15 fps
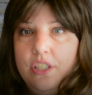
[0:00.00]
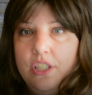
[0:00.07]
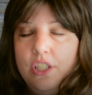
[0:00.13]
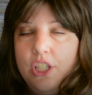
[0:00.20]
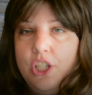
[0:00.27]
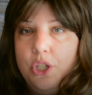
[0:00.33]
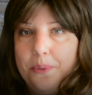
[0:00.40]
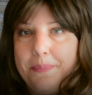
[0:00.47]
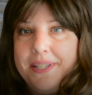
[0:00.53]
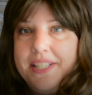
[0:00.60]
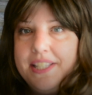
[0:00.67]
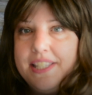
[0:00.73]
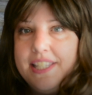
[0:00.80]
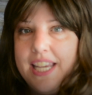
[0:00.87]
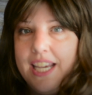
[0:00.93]

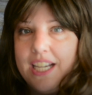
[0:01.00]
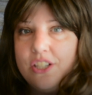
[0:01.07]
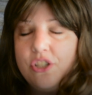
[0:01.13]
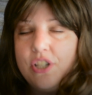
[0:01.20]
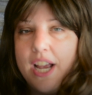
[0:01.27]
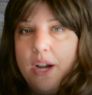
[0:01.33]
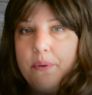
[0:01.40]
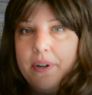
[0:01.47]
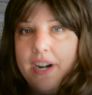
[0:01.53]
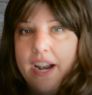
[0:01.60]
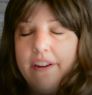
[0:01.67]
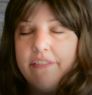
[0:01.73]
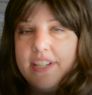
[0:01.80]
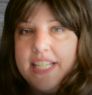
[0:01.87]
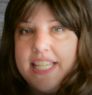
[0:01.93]
humans take a shower
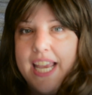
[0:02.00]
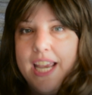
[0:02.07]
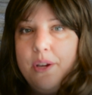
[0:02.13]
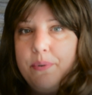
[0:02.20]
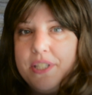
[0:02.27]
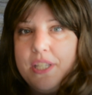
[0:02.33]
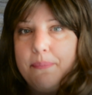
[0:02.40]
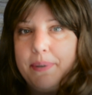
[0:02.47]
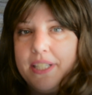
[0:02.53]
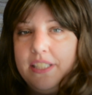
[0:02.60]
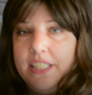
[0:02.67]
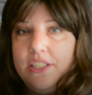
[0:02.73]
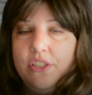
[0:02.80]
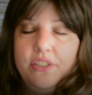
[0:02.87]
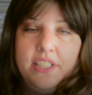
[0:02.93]
every day, we
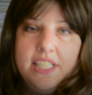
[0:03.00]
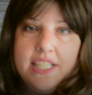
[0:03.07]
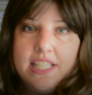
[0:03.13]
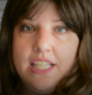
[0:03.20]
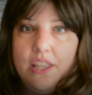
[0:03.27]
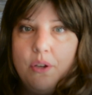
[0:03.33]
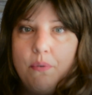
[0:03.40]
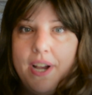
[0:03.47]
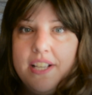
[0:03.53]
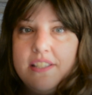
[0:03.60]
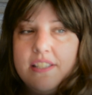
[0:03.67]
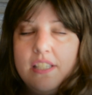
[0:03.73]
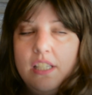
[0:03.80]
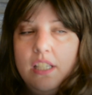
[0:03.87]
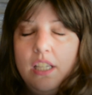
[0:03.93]
typically do, at least in the
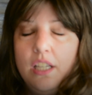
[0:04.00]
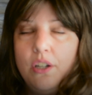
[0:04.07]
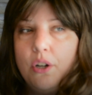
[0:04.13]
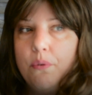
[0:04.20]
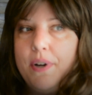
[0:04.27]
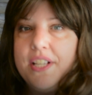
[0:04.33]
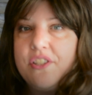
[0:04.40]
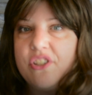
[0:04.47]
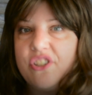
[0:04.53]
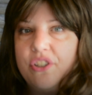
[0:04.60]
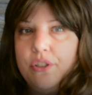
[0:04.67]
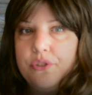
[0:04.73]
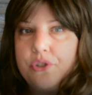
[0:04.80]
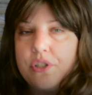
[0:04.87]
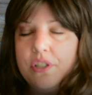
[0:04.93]
West, in our Western
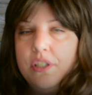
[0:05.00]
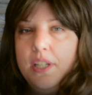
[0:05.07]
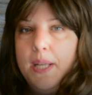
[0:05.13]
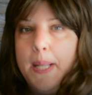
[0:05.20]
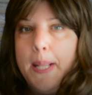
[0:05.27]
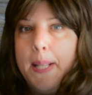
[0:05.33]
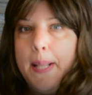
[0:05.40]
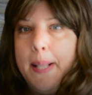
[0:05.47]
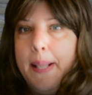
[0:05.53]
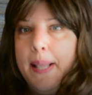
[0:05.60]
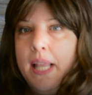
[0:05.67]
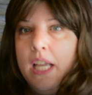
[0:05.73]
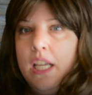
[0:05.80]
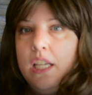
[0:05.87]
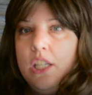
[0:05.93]
culture,
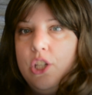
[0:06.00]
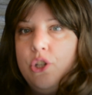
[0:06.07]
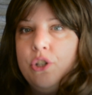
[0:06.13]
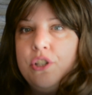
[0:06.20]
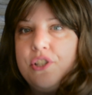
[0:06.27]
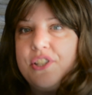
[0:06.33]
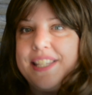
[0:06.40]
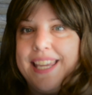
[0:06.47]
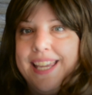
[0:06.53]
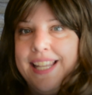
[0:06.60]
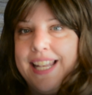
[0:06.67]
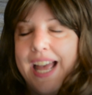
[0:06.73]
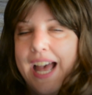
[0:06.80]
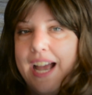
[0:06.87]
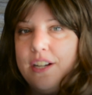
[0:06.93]
your
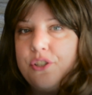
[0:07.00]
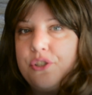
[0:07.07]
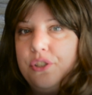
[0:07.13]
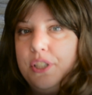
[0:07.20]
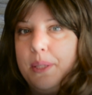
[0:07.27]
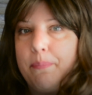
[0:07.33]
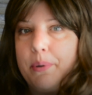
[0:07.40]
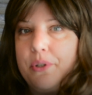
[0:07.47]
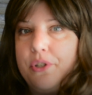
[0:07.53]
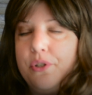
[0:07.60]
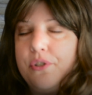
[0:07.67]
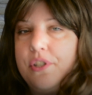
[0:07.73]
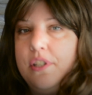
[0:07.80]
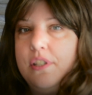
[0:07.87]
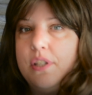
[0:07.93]
skin actually
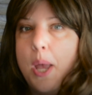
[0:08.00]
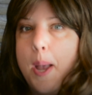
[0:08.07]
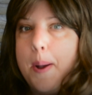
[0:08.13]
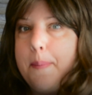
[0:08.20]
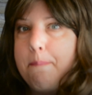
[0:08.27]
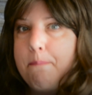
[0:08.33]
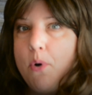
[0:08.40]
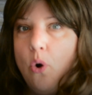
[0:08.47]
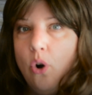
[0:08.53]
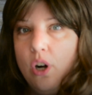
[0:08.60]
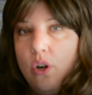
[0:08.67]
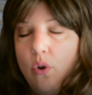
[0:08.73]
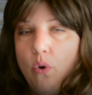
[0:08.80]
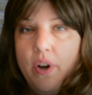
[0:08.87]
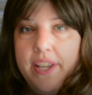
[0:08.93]
produces
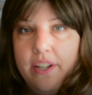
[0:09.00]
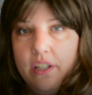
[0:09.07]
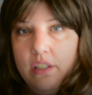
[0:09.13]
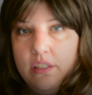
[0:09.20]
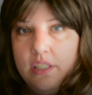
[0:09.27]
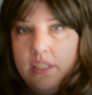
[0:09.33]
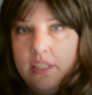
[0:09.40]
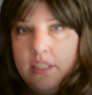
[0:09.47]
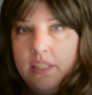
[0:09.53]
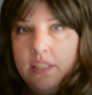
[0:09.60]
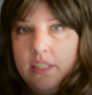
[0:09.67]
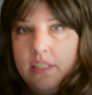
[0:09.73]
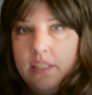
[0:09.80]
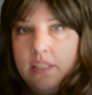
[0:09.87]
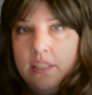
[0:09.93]
more oil,
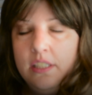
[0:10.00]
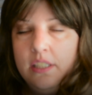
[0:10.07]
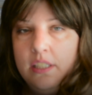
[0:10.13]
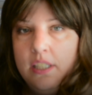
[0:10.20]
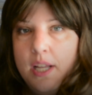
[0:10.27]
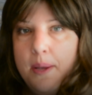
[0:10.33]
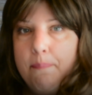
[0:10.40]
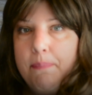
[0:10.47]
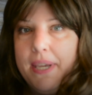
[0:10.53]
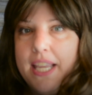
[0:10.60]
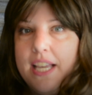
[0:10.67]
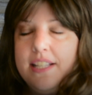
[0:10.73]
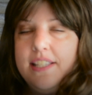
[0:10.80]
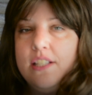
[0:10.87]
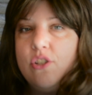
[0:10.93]

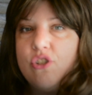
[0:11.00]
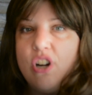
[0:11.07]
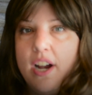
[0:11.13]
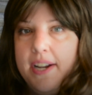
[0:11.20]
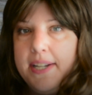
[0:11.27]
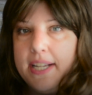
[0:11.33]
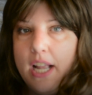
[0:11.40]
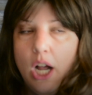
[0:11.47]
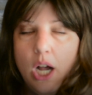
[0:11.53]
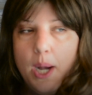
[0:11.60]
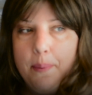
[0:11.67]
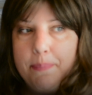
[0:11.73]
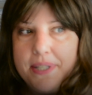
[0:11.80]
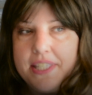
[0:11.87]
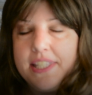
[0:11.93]
because it's trying to
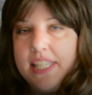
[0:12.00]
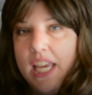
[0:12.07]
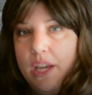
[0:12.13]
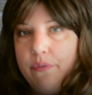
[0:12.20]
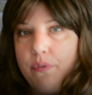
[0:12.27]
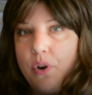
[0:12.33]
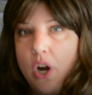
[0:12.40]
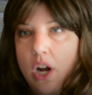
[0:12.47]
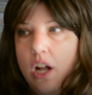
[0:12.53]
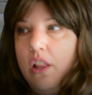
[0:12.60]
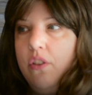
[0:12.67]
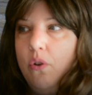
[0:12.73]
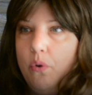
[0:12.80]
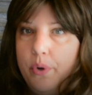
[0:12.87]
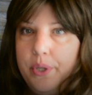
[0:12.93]
compensate for all
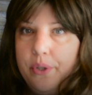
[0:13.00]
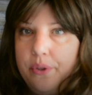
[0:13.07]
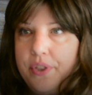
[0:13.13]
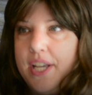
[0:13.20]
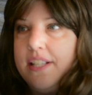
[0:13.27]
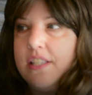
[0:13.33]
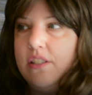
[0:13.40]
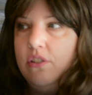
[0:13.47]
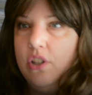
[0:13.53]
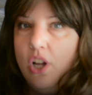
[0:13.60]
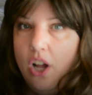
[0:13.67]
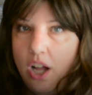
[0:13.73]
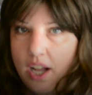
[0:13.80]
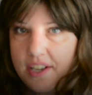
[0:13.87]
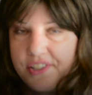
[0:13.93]
the oil that's
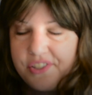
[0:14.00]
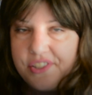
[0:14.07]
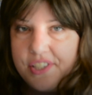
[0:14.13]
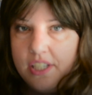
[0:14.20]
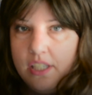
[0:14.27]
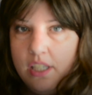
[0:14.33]
lost